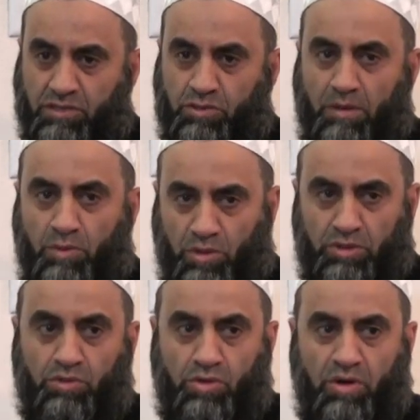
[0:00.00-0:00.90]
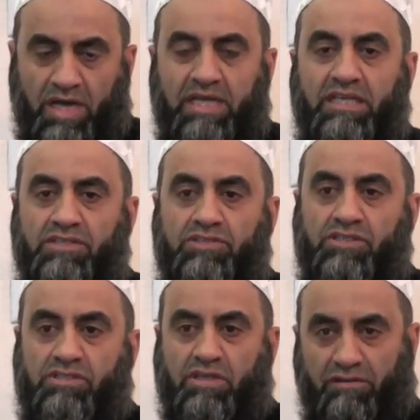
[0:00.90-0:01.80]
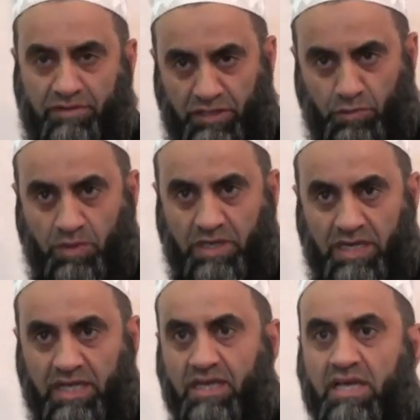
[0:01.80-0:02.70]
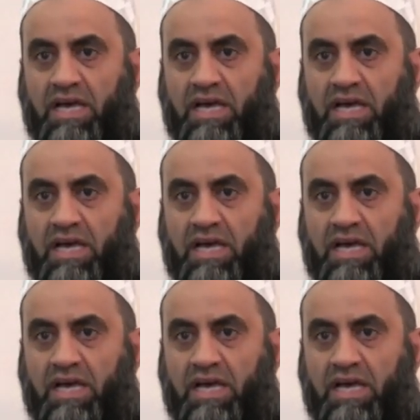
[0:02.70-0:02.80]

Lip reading: So I'm going to go ahead and just cover it quickly,